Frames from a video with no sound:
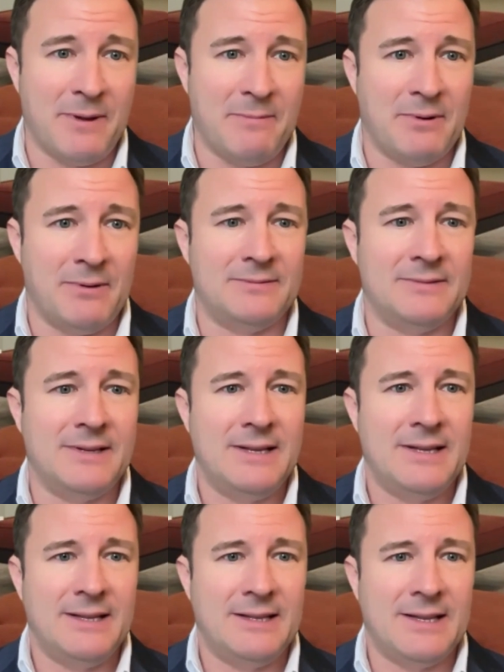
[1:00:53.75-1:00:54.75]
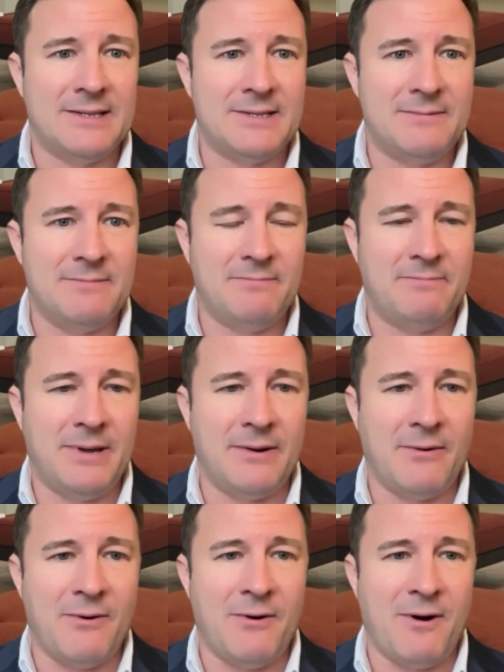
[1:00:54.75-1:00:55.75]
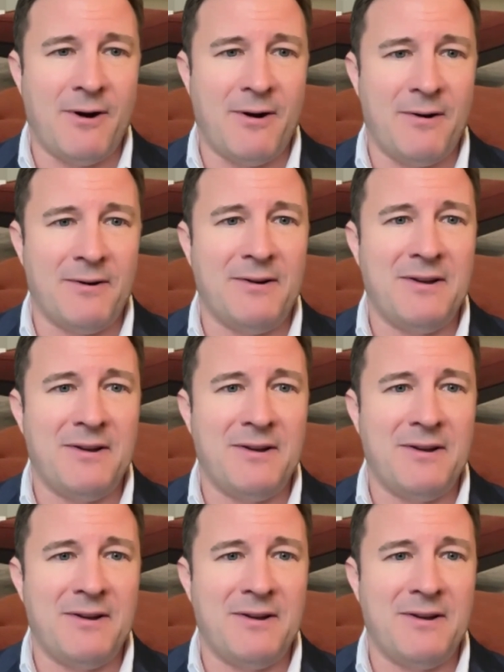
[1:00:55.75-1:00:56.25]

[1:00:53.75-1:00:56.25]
people. That's been our